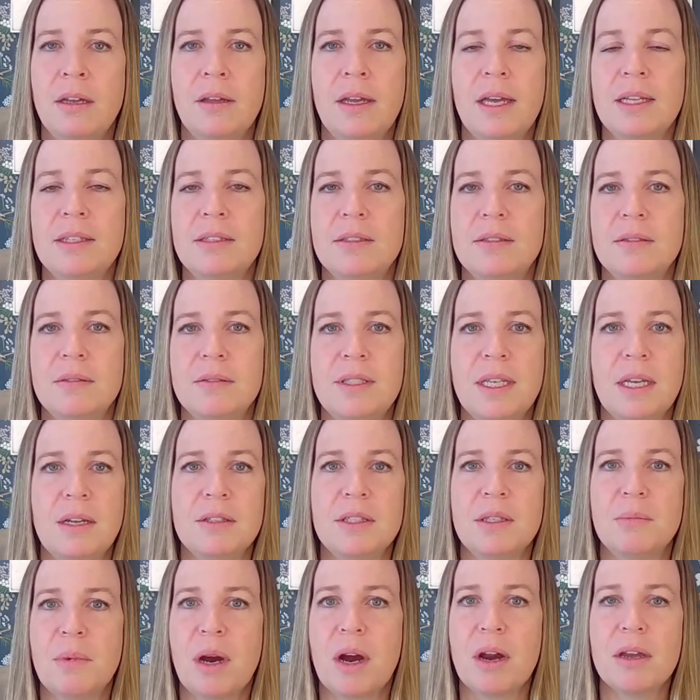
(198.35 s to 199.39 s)
It's
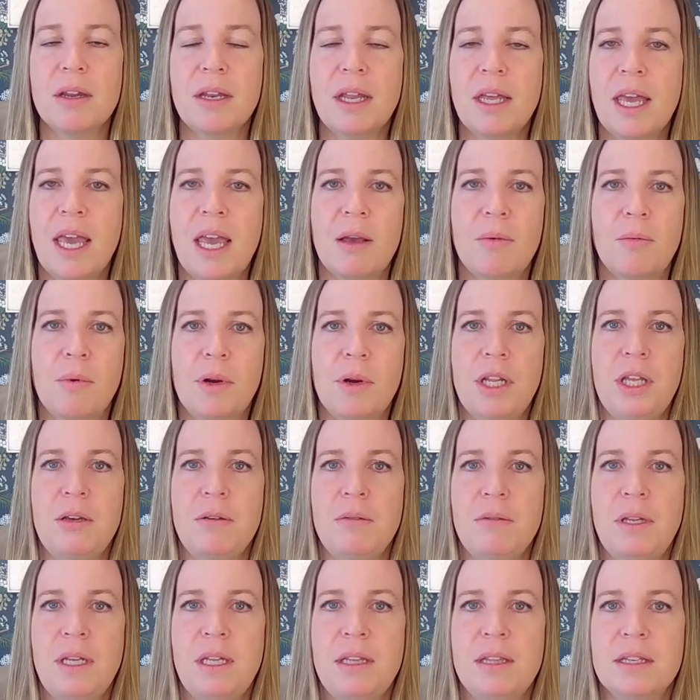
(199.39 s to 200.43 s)
sales and marketing. Hey, what do
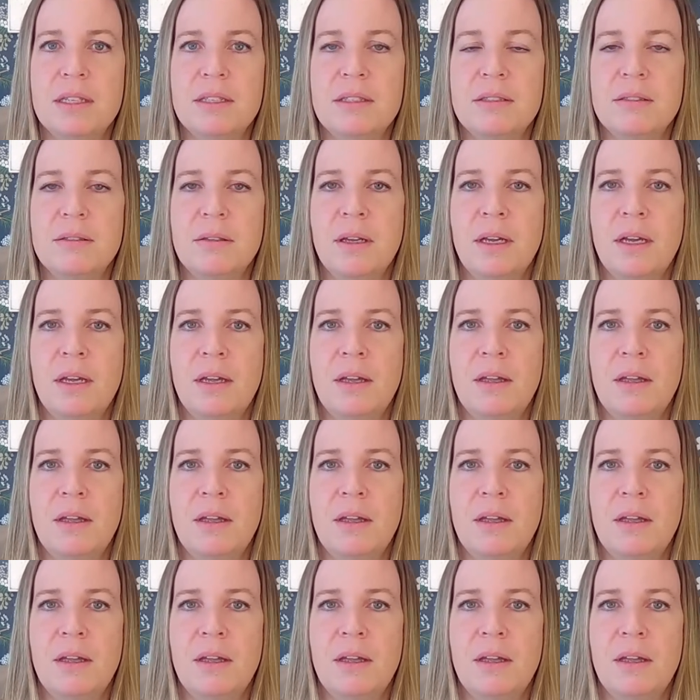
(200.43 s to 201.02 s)
you need this